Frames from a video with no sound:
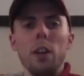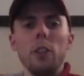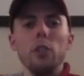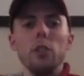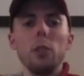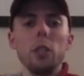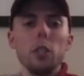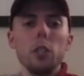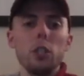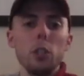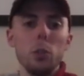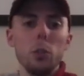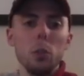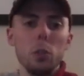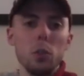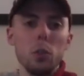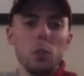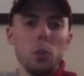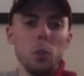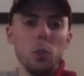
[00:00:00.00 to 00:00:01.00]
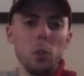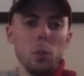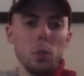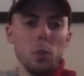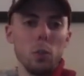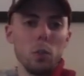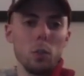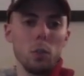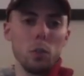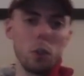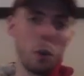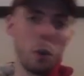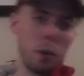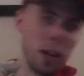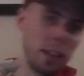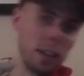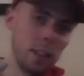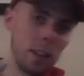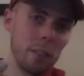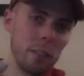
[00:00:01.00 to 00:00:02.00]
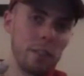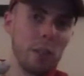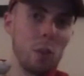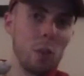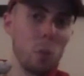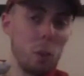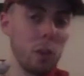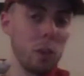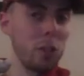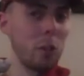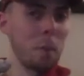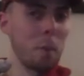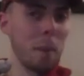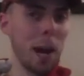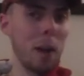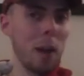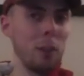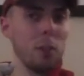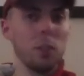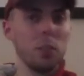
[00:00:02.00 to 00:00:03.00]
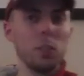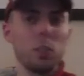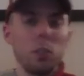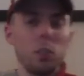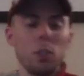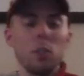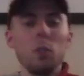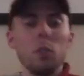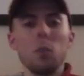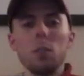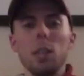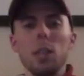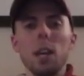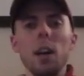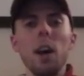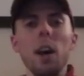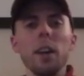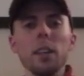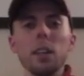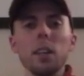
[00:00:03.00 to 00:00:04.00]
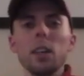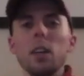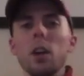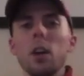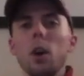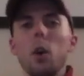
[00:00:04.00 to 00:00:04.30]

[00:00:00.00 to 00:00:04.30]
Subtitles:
you can choose to go that 10 feet with your mount so that you stay on it,